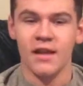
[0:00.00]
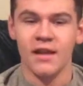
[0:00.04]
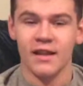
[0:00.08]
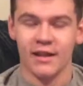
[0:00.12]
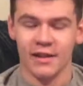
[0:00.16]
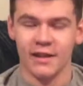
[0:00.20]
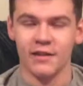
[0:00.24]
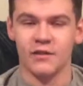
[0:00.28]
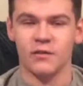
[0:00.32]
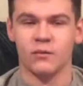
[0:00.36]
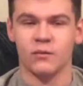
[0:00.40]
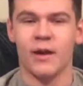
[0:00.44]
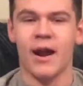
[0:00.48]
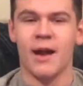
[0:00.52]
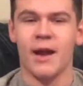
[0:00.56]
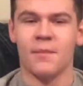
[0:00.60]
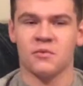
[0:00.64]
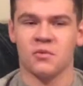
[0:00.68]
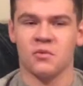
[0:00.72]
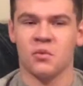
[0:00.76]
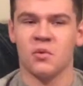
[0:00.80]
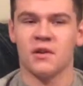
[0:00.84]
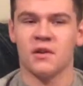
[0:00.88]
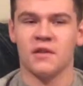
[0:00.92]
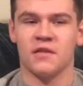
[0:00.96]
let's wrap
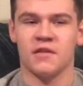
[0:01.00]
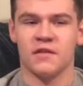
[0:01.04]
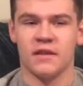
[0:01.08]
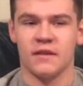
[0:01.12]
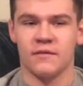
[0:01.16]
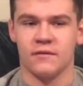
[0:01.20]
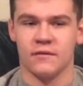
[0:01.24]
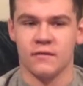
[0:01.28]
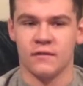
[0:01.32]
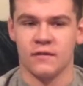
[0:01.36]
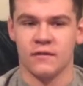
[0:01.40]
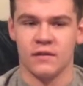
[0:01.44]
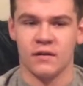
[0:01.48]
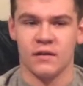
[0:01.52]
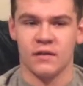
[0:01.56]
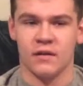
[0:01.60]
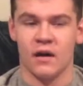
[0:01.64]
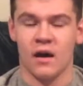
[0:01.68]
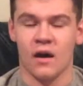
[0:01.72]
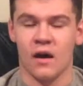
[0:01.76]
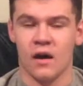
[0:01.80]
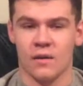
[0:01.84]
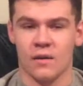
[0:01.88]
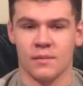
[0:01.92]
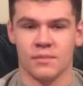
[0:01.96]
2017
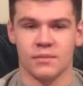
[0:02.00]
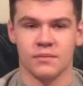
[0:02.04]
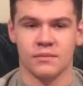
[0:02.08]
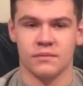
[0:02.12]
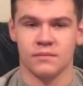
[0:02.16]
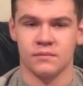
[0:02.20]
up